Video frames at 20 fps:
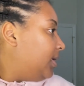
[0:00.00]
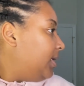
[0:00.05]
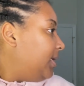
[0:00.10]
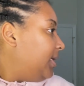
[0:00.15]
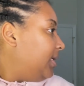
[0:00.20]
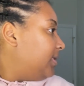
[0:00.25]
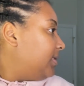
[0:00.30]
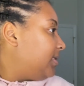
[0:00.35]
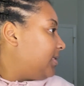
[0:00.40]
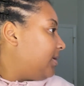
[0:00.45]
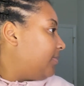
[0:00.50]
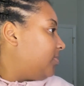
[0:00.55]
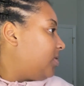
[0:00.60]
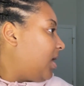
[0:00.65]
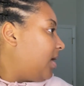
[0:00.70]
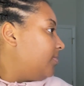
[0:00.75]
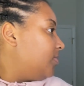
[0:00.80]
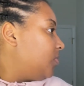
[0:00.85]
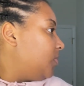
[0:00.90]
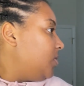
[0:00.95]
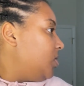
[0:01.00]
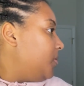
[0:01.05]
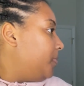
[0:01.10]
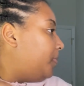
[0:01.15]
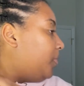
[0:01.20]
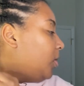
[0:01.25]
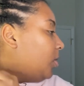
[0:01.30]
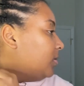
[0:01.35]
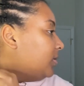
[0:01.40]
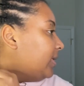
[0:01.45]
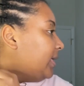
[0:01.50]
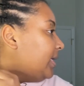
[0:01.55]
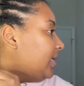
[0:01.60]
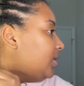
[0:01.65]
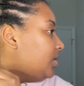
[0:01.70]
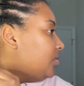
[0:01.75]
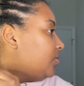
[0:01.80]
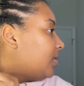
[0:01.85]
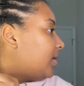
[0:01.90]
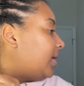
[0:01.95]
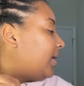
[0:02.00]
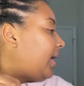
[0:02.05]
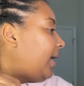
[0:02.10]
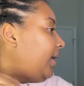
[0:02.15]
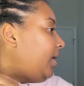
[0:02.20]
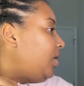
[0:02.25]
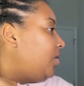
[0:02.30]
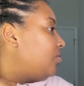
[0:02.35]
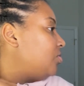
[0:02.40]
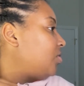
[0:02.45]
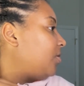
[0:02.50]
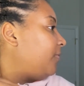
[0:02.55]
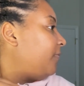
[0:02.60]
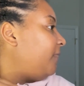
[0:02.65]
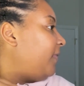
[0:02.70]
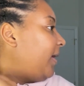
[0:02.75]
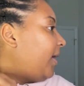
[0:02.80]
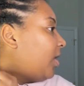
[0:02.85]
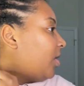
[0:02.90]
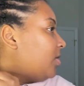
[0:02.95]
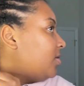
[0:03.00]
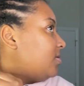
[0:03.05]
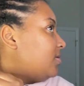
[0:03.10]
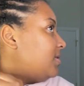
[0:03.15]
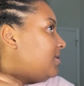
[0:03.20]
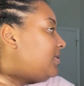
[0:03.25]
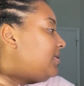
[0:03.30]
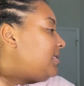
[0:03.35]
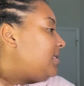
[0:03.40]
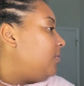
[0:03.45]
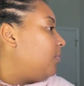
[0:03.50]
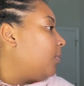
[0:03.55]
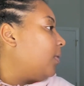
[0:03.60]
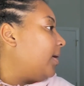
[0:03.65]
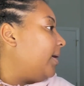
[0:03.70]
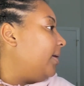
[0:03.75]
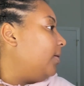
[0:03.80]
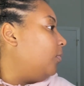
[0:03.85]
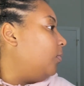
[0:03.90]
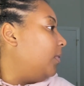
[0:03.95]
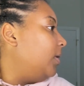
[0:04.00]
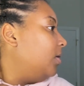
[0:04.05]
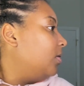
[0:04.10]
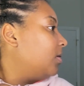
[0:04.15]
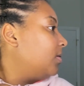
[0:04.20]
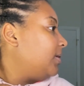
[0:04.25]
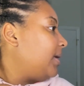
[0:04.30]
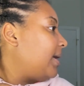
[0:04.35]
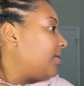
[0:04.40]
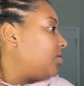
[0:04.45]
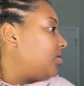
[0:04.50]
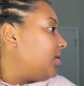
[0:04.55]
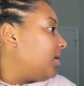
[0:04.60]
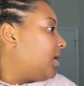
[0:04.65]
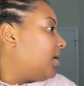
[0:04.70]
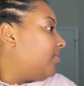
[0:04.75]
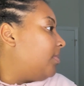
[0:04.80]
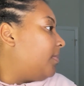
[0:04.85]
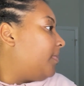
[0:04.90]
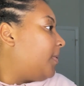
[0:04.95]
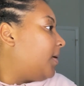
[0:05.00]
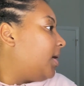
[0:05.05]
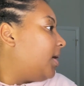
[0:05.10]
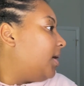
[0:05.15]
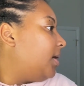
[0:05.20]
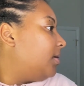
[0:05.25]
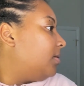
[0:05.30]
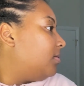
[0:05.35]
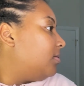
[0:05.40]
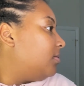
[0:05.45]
And sometimes when you pull it, you can kind of use your fingers to see where it will naturally come apart.